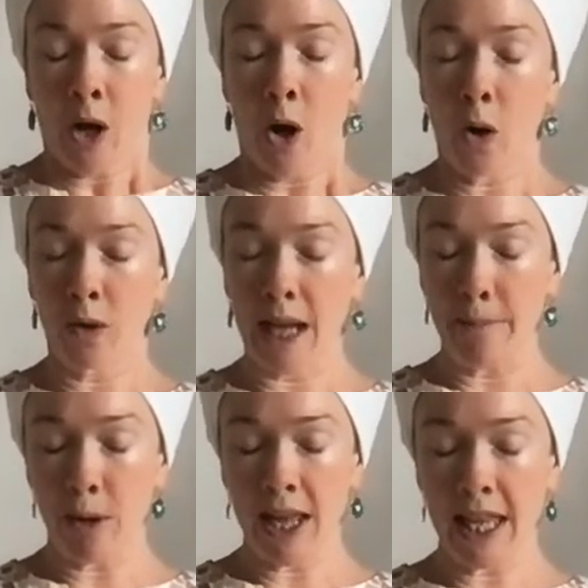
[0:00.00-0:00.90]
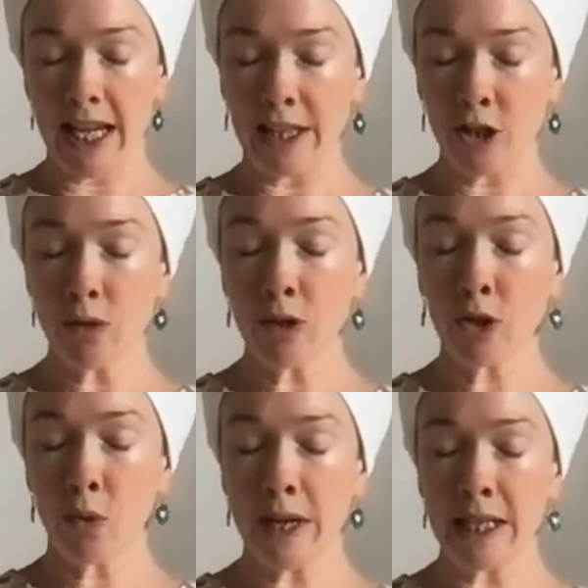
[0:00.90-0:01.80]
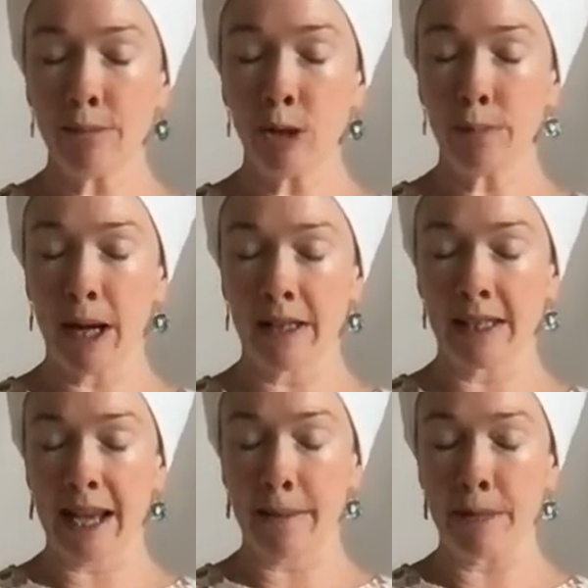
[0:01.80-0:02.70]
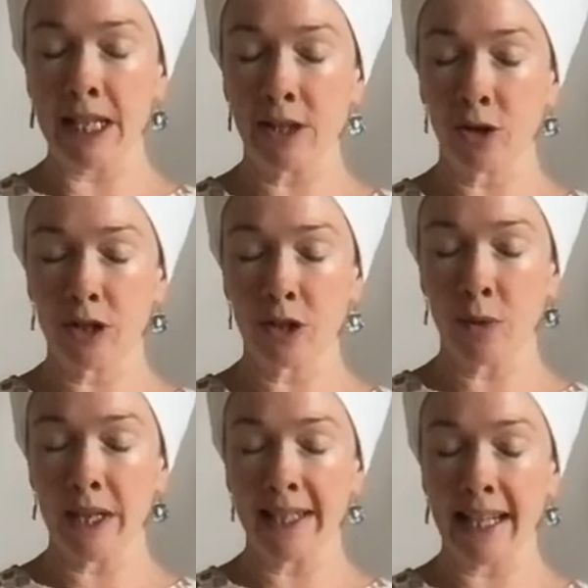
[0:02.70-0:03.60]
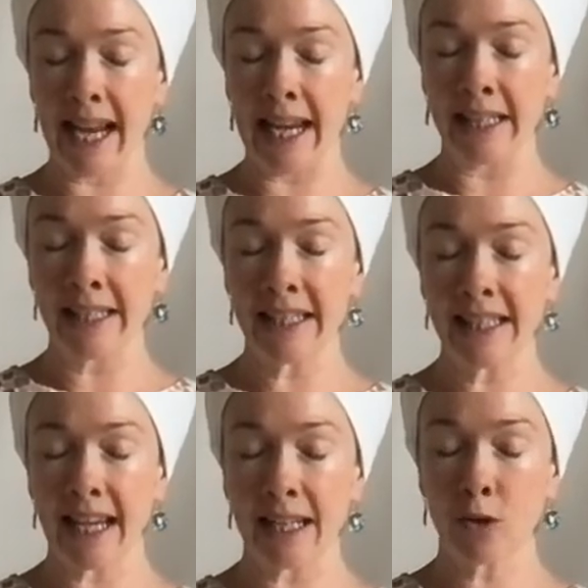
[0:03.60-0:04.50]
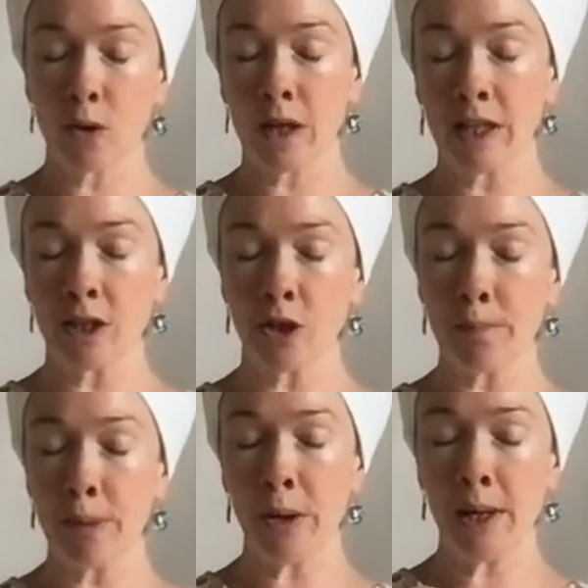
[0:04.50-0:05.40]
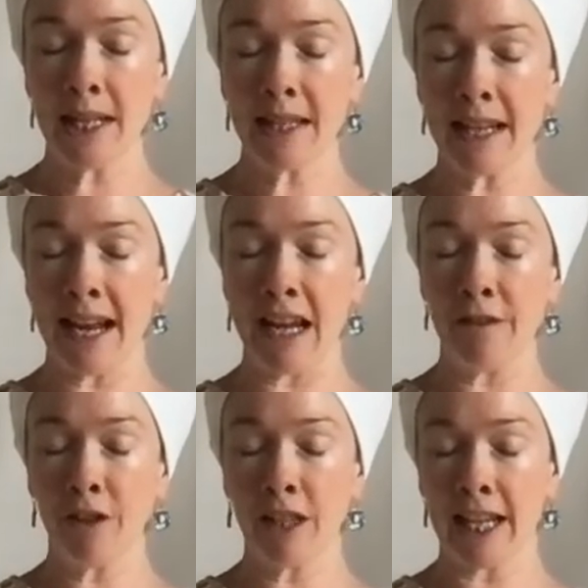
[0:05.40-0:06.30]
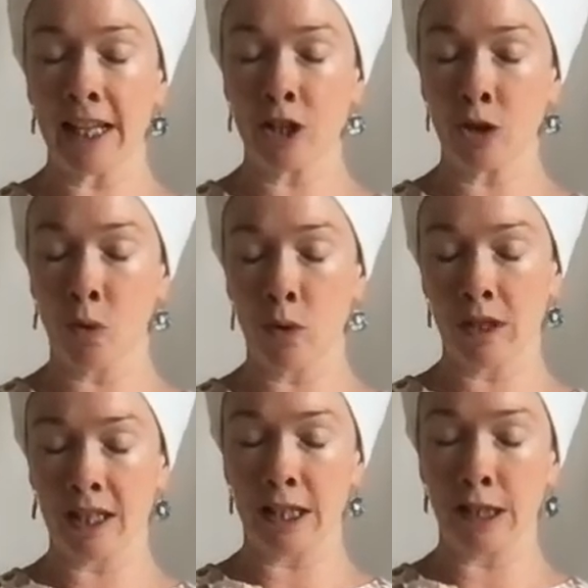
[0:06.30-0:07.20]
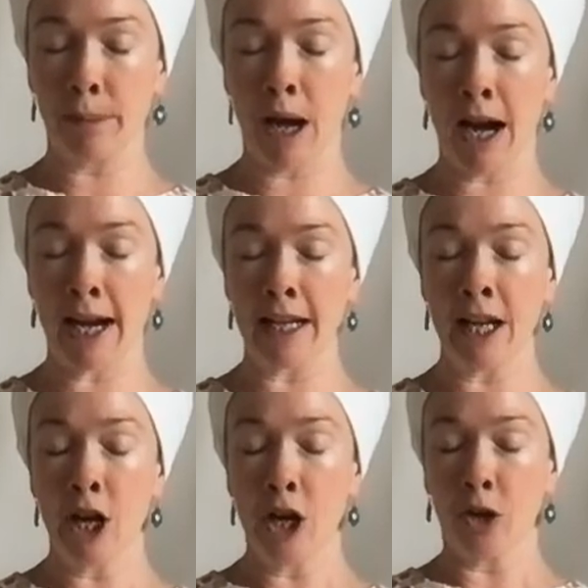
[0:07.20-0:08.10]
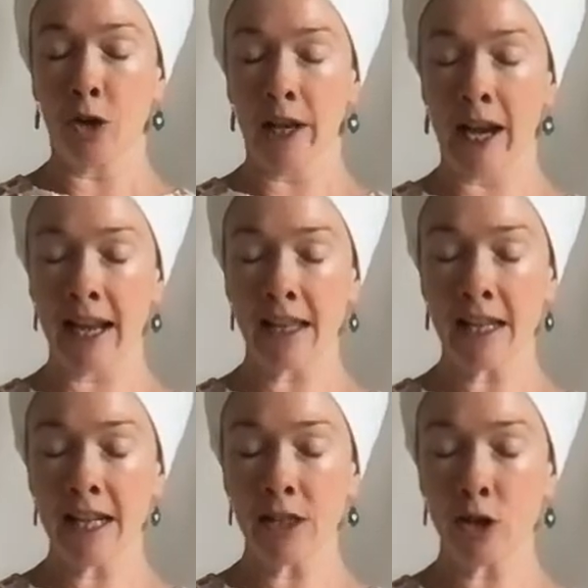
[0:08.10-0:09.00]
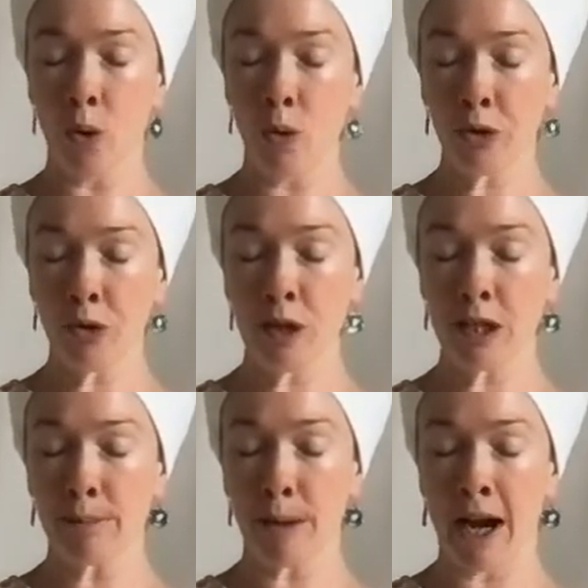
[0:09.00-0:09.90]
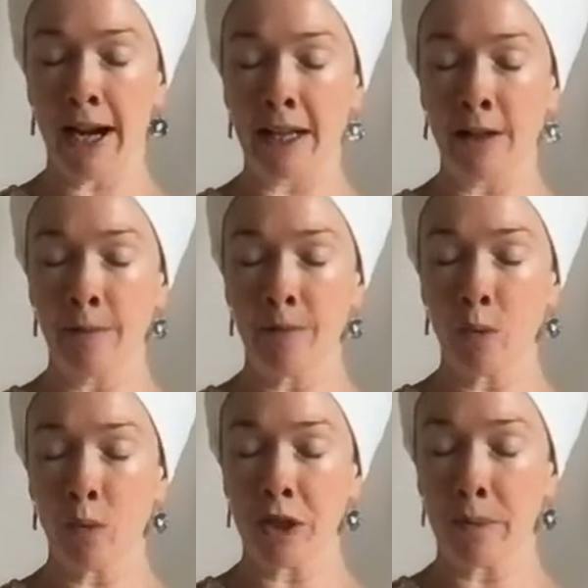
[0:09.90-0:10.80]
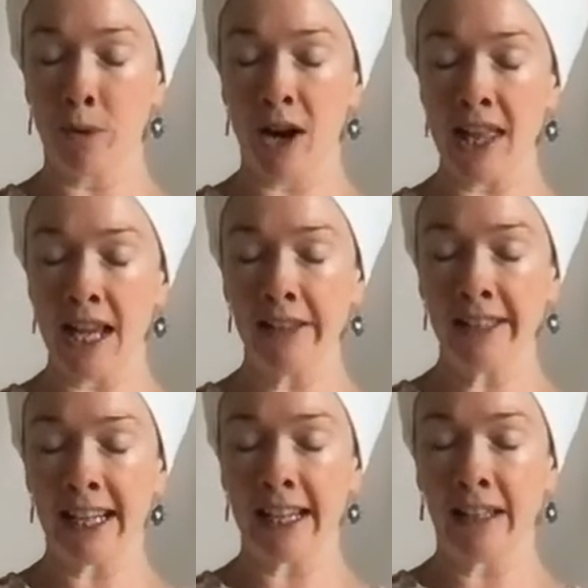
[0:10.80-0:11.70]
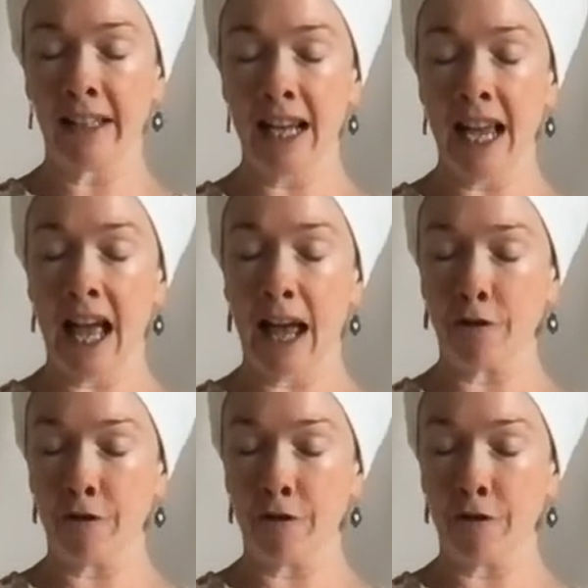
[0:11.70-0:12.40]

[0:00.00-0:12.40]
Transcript: Hold that breath in as you squeeze Mulband. That means you're squeezing anus and sex organs. You're pulling the navel in towards the spine. You're lengthening tall through the spine. with the breath held in and